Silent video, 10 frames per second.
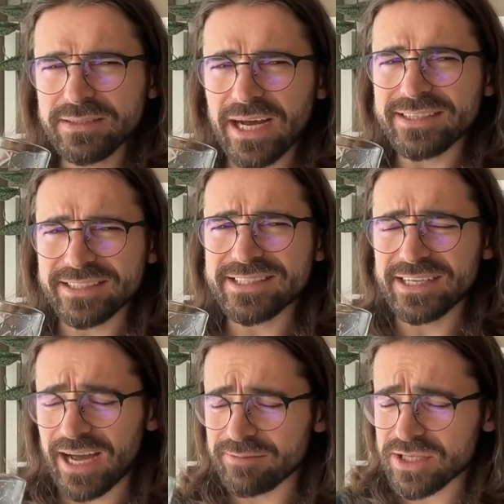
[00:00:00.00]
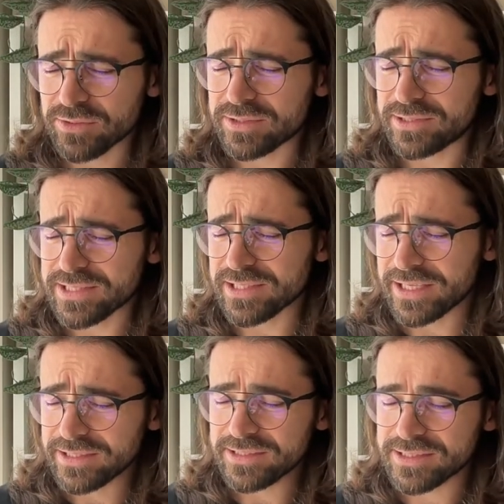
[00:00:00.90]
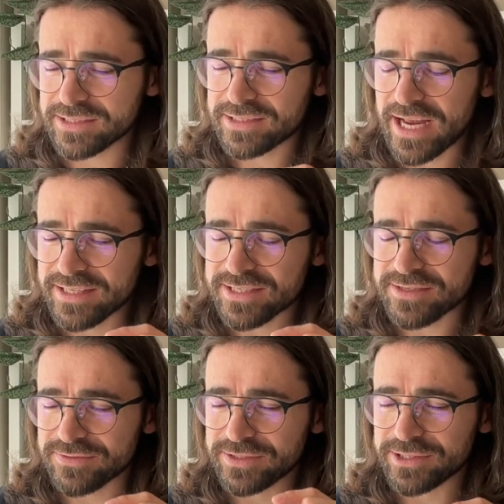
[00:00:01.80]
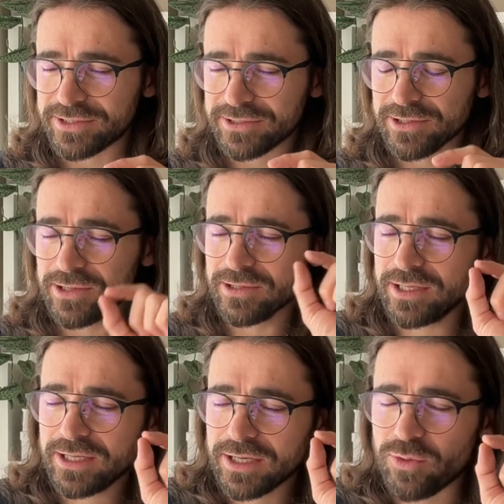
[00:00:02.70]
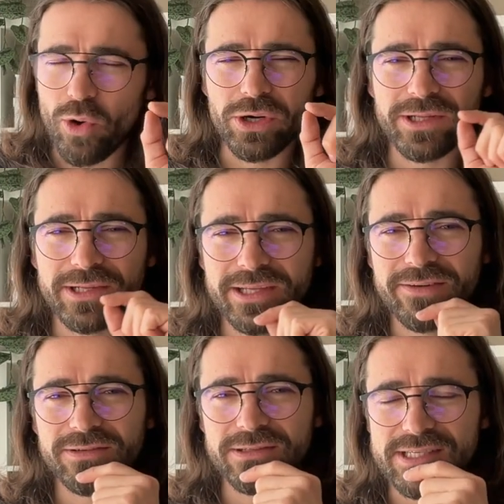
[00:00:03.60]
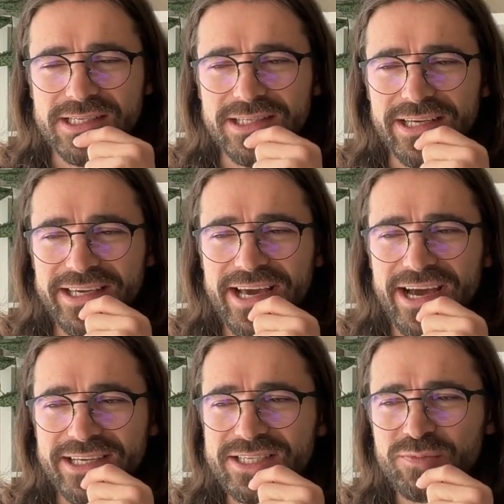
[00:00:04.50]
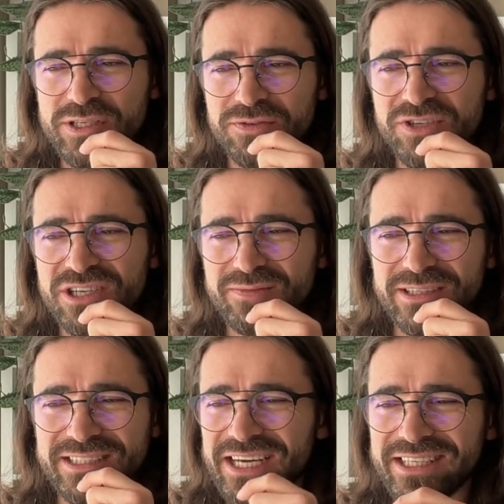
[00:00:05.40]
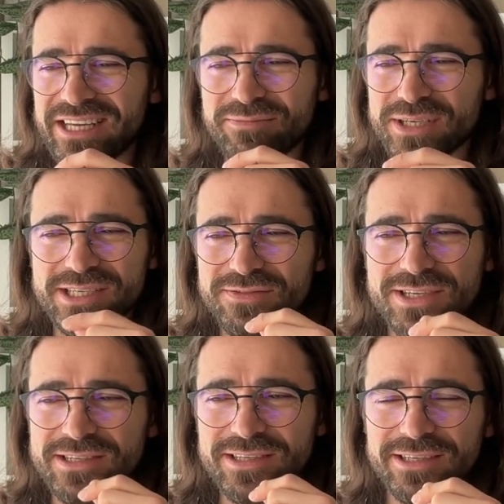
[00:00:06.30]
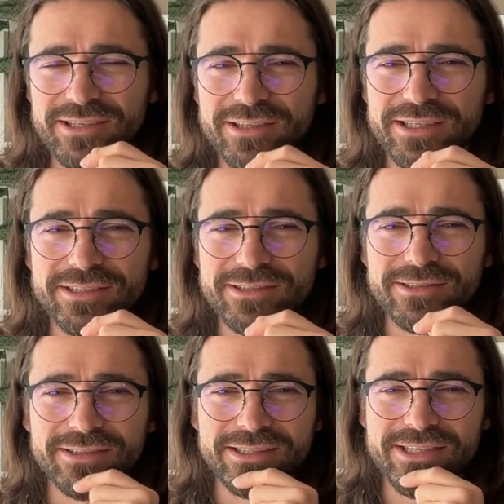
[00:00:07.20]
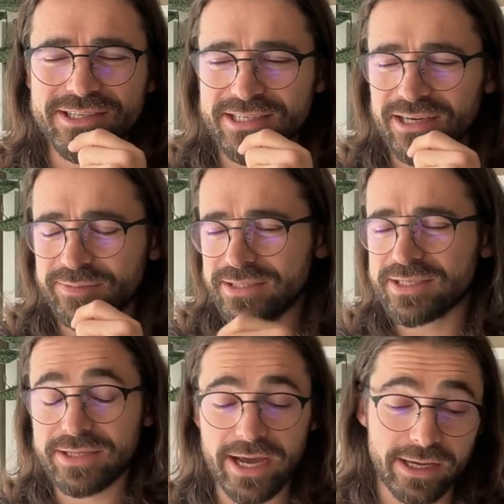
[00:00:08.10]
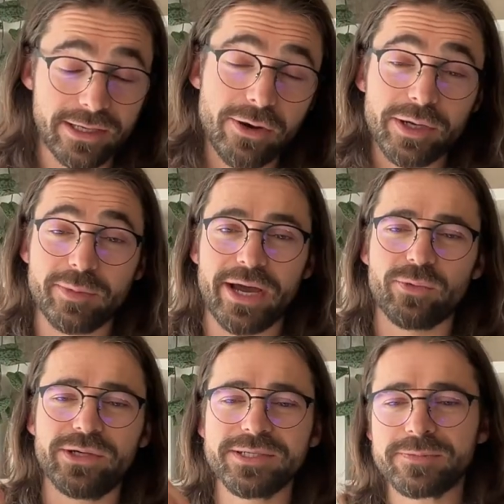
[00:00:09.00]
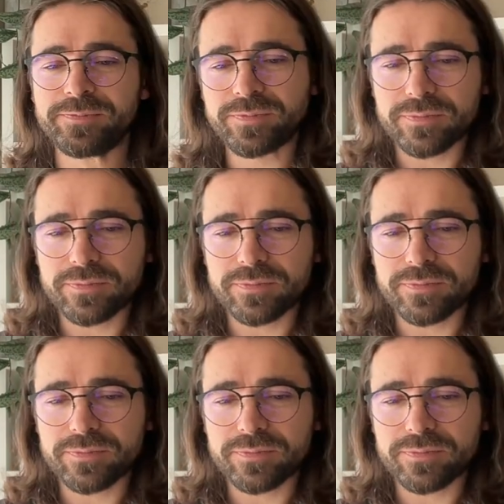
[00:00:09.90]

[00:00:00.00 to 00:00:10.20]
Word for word: not this time. So there's like this sense of internal quality level. It says like, yeah, this piece of shit, but not that piece of shit that you need to, to just stop it. So yeah, going backwards